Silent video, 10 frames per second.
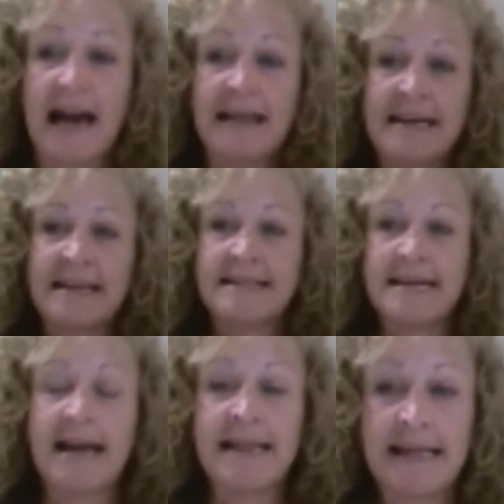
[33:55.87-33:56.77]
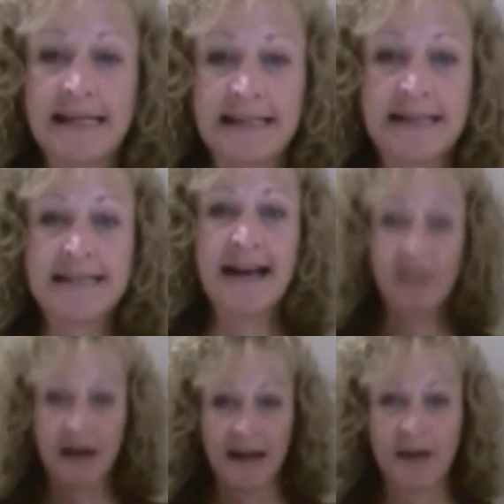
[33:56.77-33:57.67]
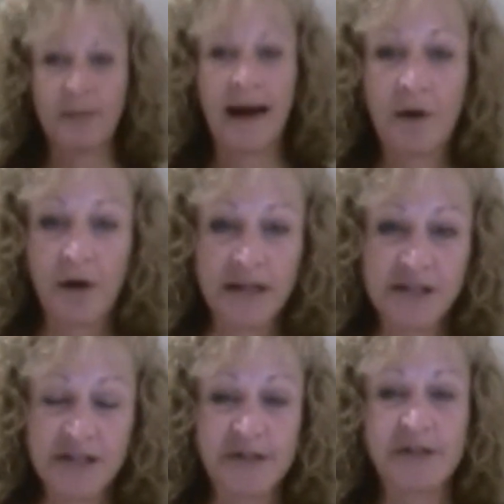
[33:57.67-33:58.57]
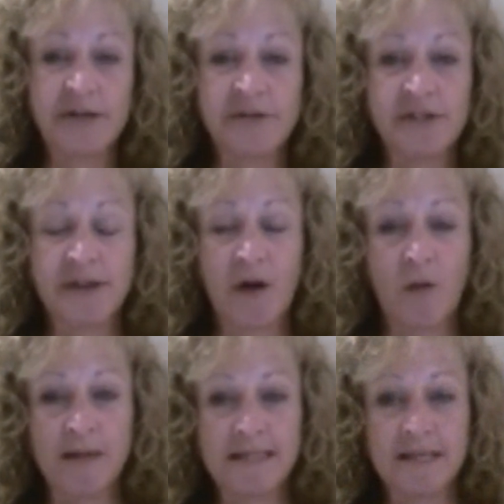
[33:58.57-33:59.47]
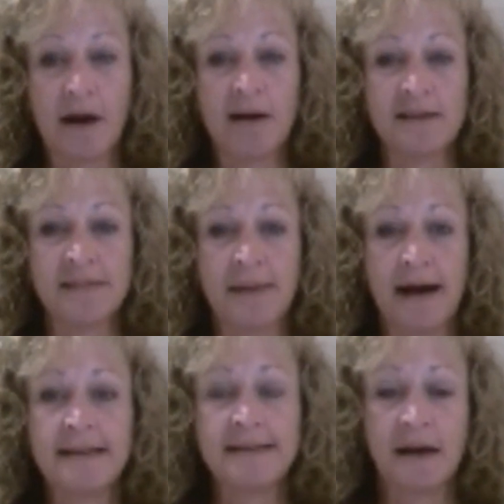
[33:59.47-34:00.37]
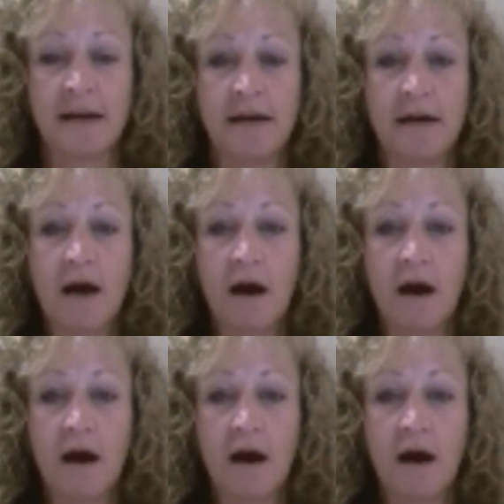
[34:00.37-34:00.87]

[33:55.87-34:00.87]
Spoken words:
think it does have a lot of power into to just open some hearts and minds on